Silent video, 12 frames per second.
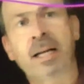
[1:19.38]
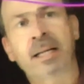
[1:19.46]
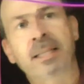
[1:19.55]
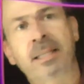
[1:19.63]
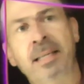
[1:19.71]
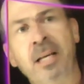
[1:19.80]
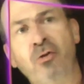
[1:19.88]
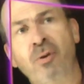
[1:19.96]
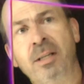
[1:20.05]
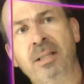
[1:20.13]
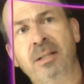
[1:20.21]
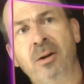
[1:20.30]
a
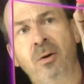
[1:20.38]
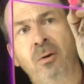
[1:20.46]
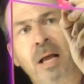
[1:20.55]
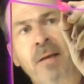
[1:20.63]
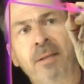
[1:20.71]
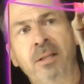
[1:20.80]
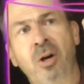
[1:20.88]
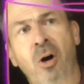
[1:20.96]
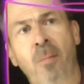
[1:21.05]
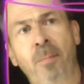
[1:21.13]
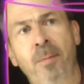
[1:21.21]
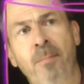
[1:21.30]
concentric circle at the
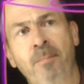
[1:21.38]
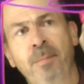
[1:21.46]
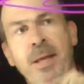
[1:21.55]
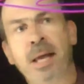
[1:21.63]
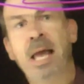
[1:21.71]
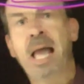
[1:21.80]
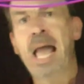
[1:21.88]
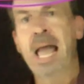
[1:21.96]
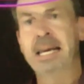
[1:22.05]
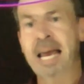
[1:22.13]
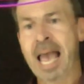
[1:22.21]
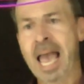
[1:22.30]
top, and